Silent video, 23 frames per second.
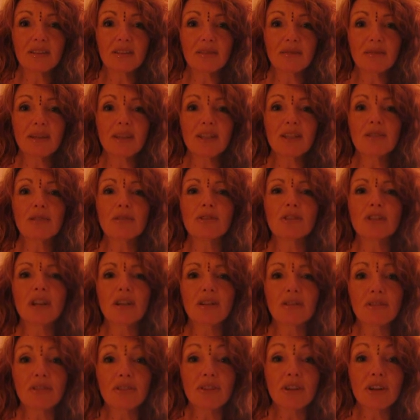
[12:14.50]
where you shall
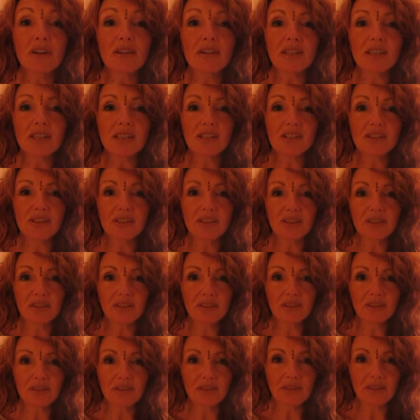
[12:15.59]
nourish
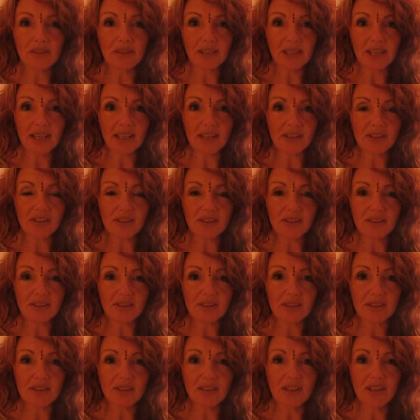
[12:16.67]
your
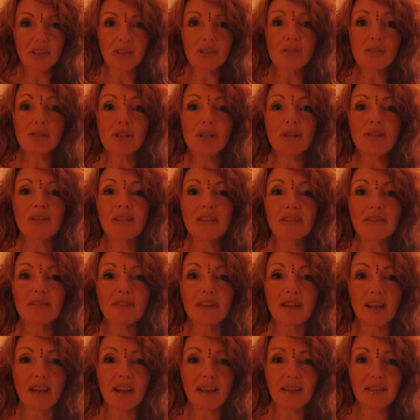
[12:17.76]
creations. You shall give
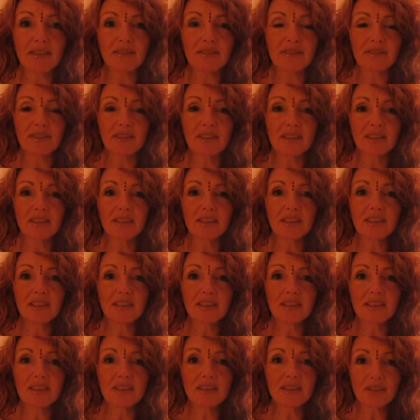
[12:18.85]
life
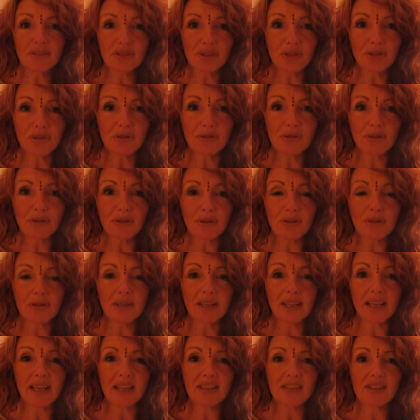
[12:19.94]
to your
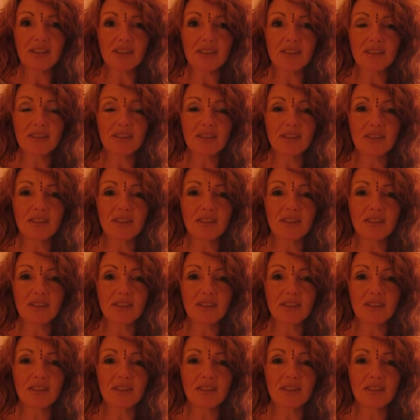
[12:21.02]
creations